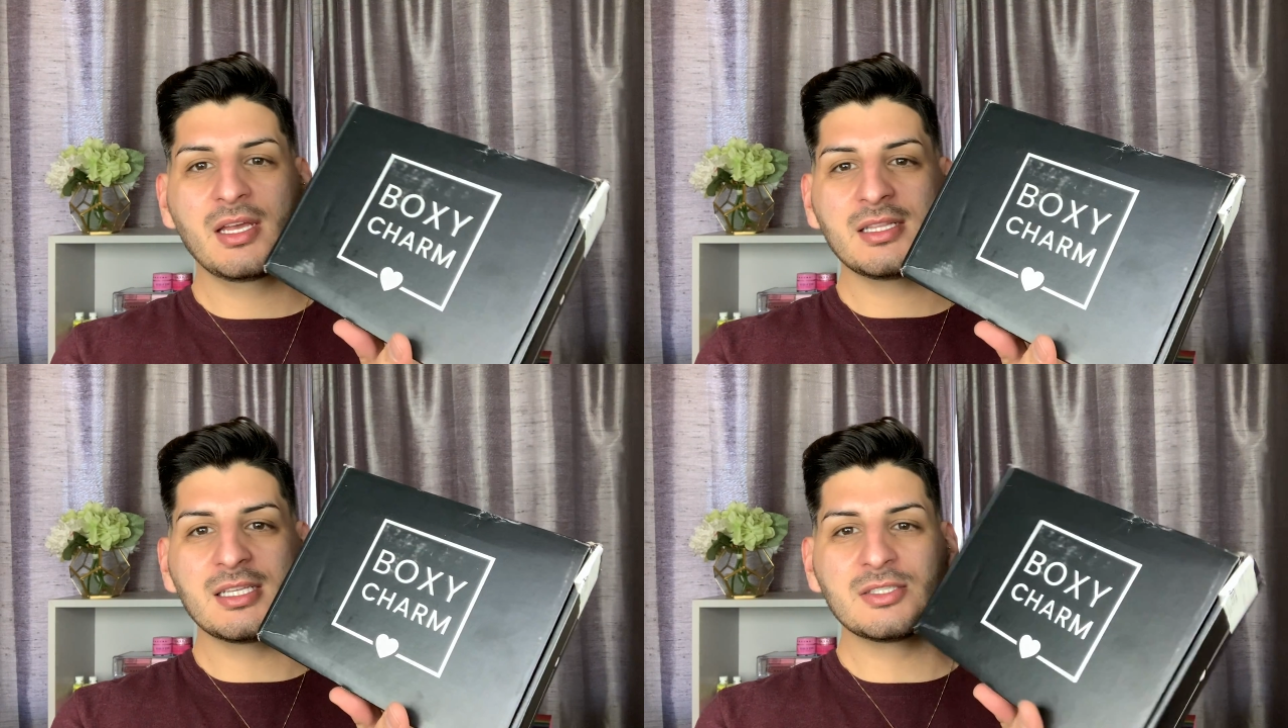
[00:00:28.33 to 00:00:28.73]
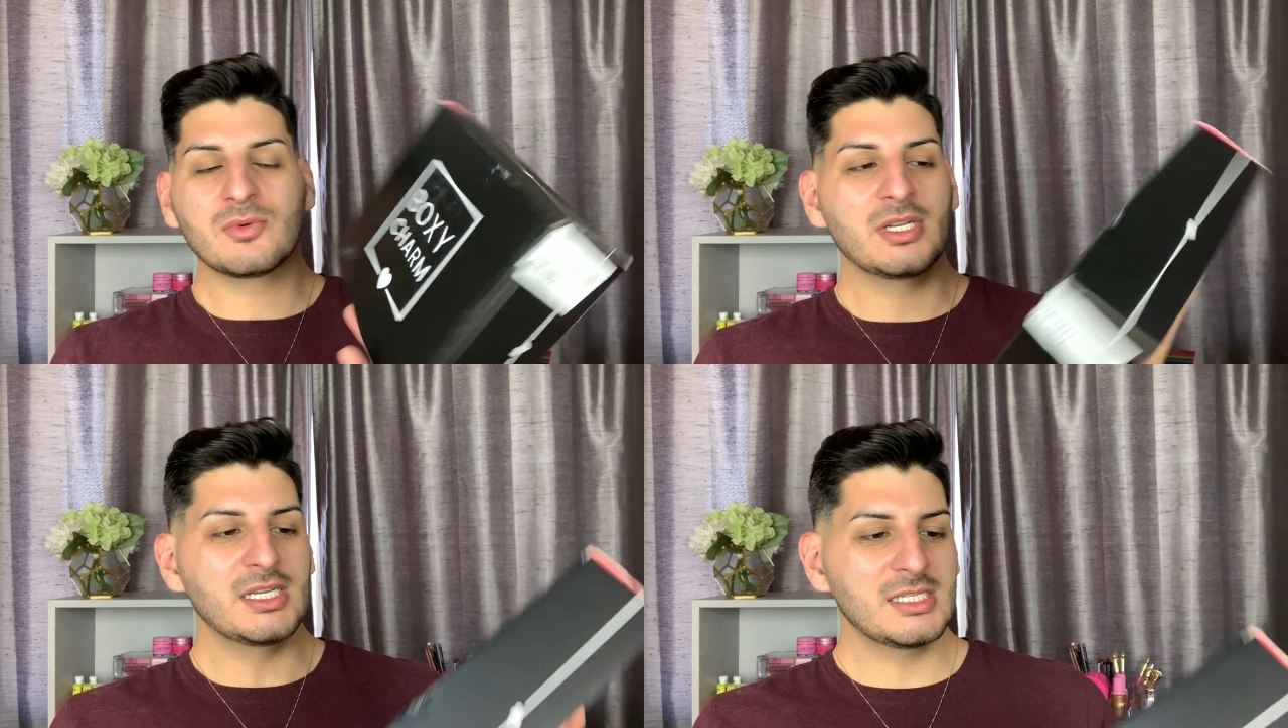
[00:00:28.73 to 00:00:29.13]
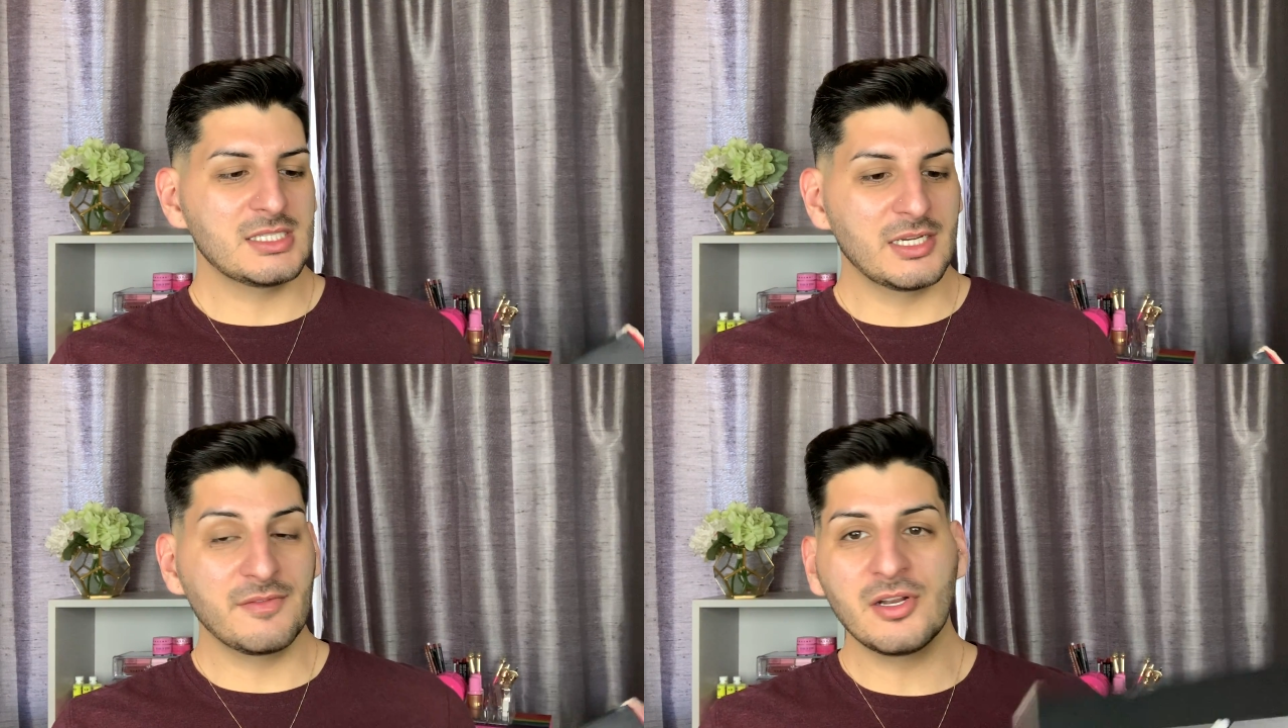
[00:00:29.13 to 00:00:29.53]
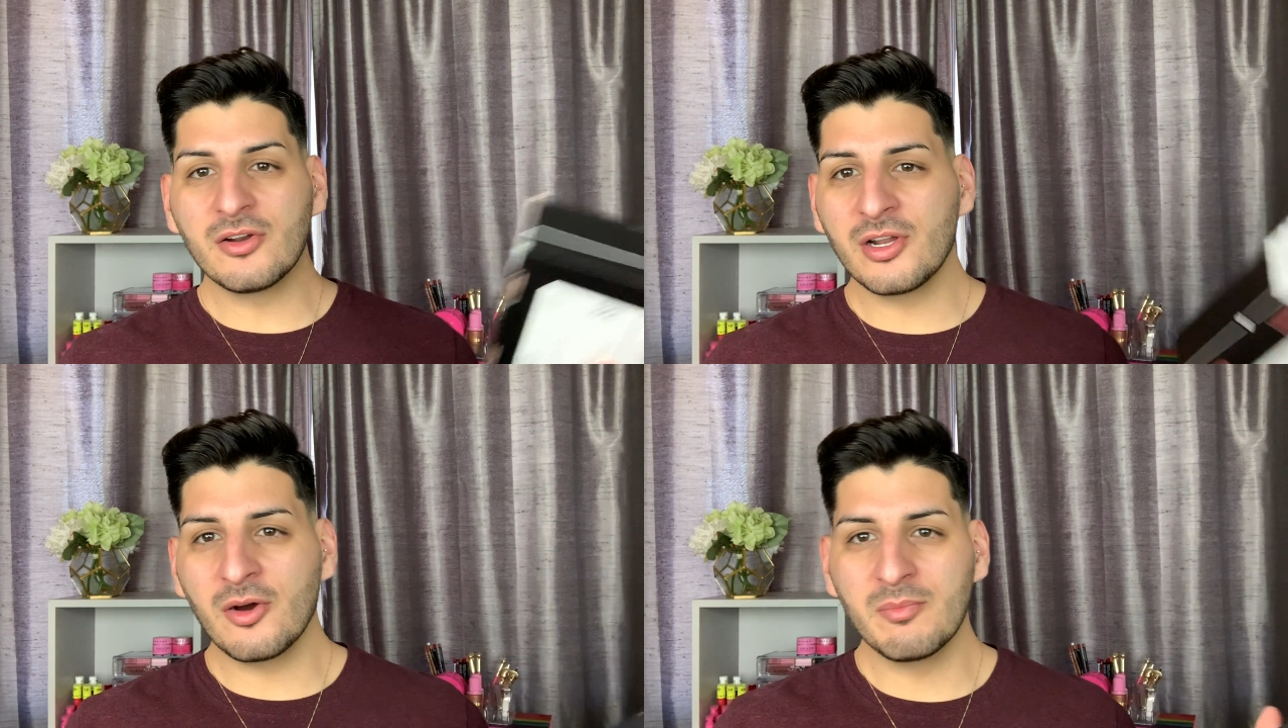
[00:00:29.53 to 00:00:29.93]
this one is, and if you don't
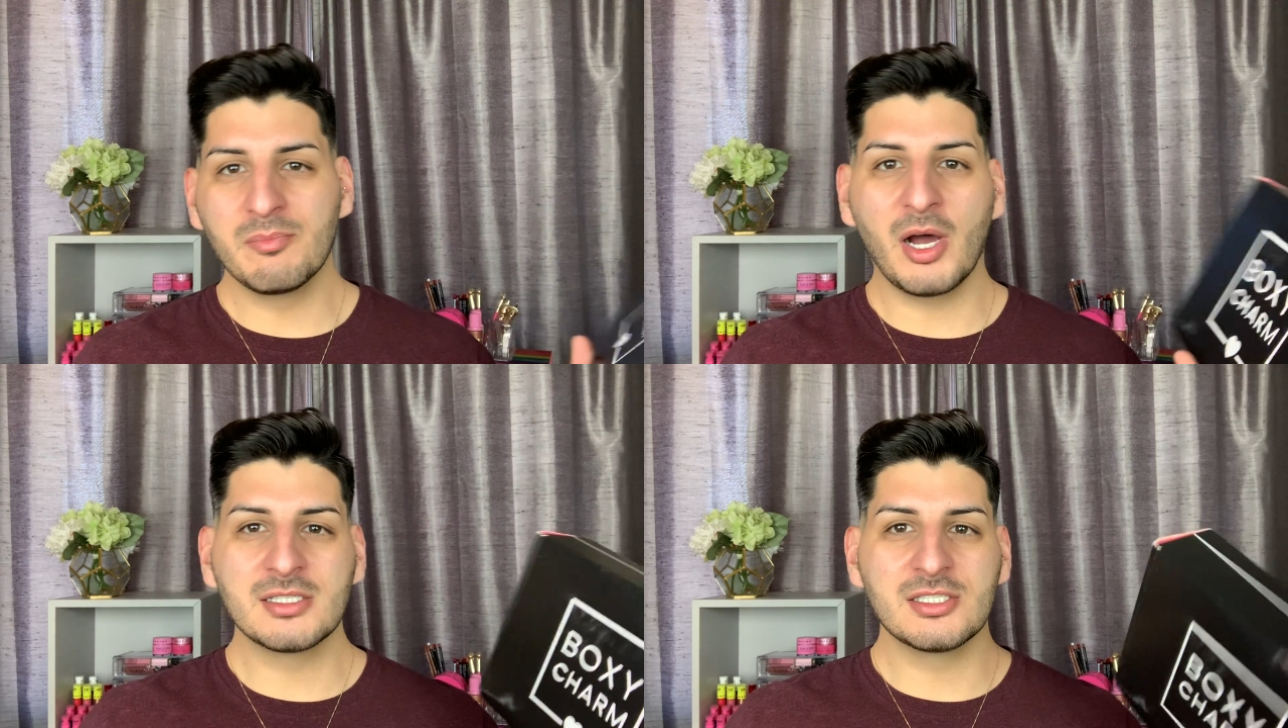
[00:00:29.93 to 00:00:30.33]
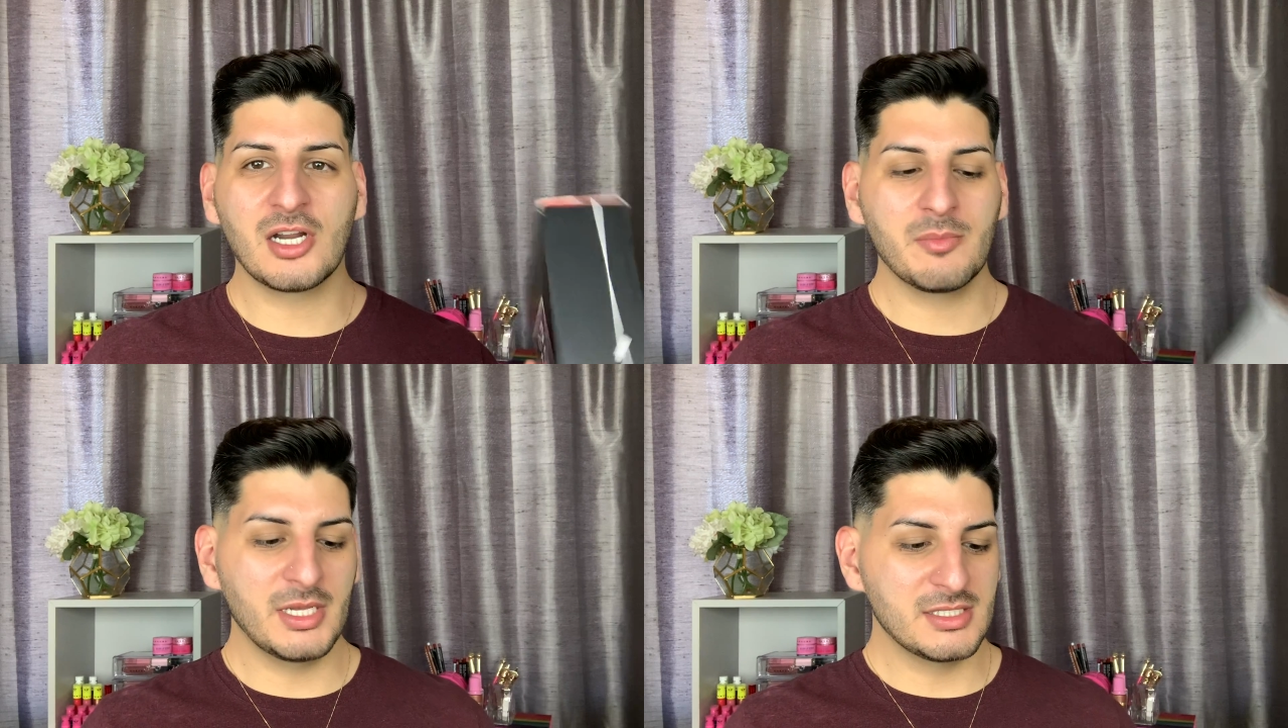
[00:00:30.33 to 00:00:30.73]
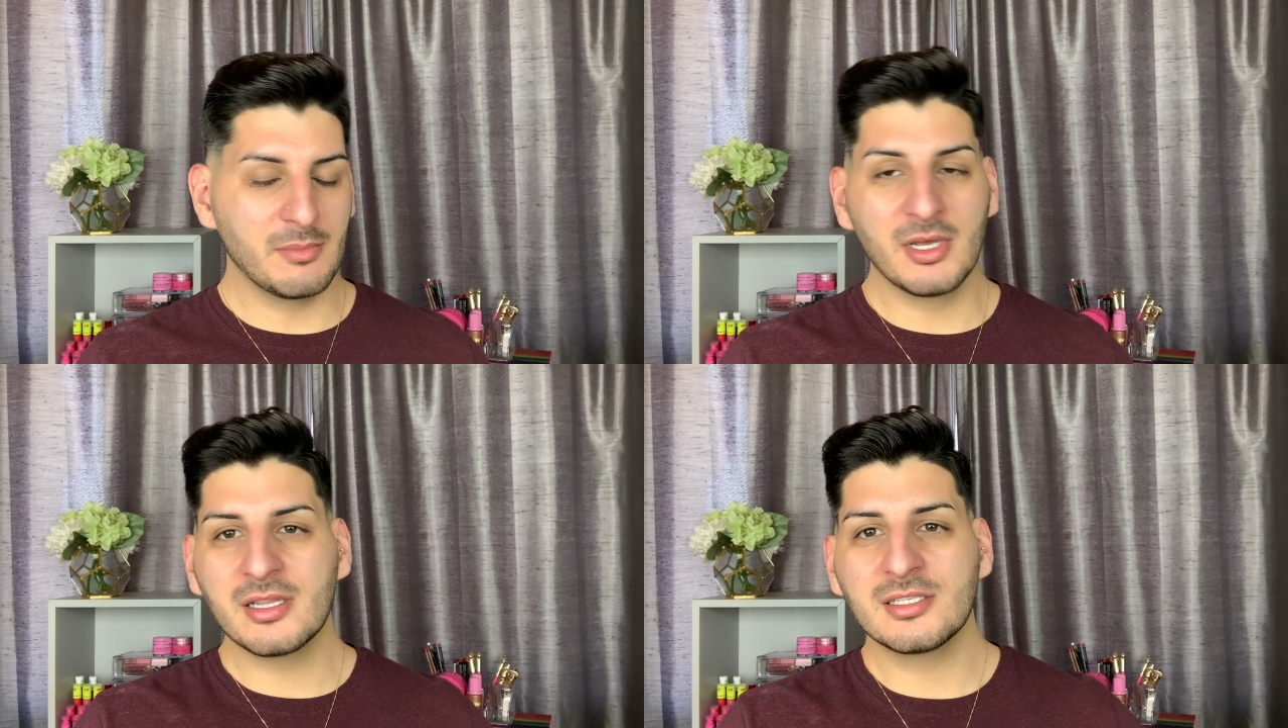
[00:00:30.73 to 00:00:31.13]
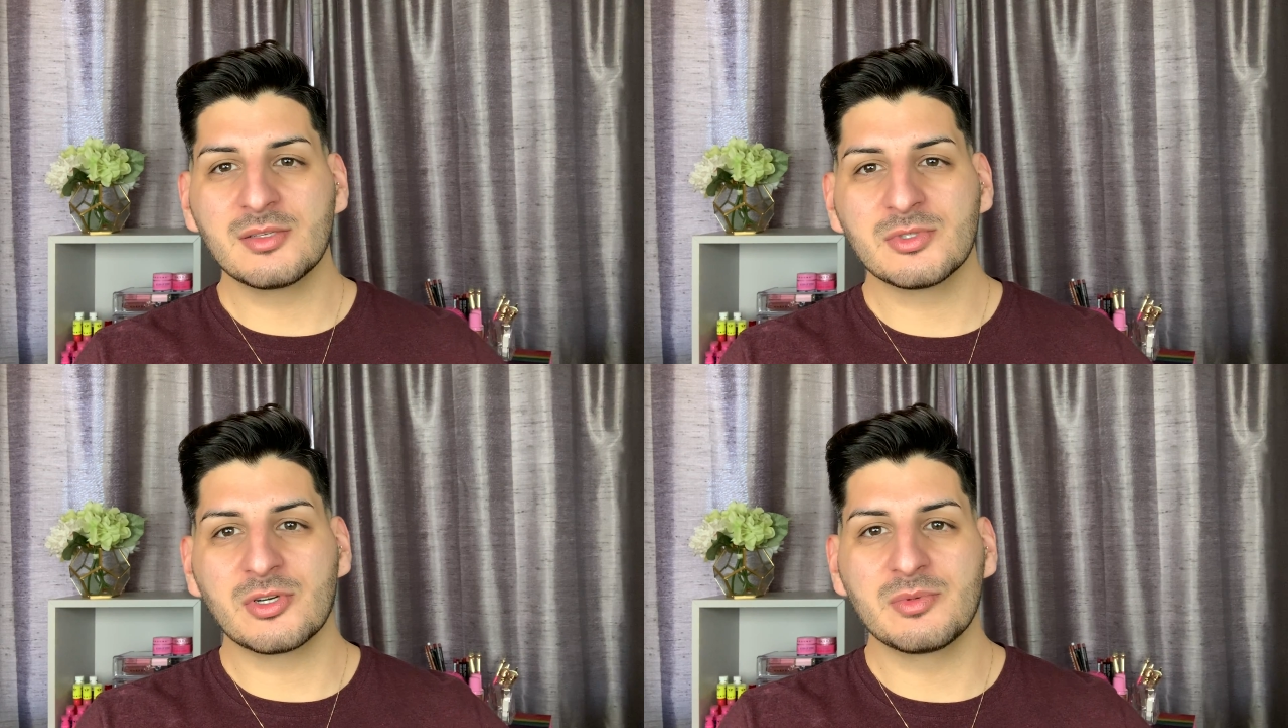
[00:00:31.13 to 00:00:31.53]
know, BoxyCharm is a monthly
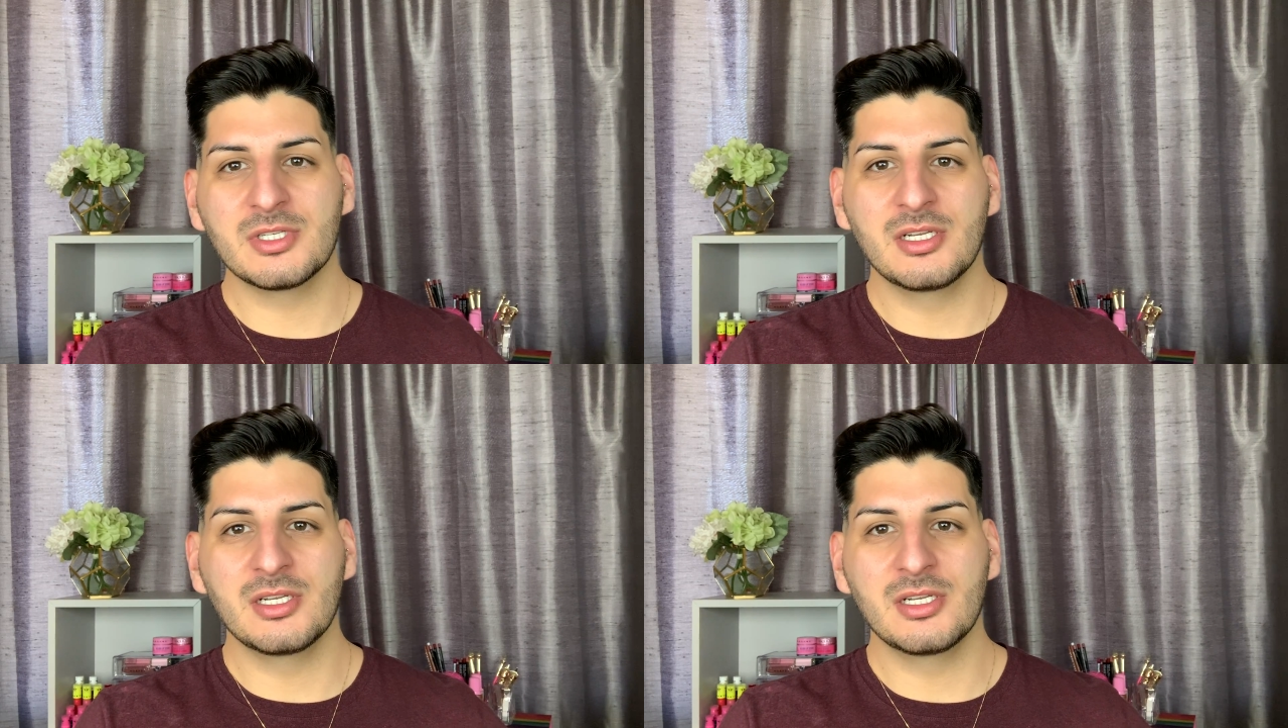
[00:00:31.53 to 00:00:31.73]
subscription.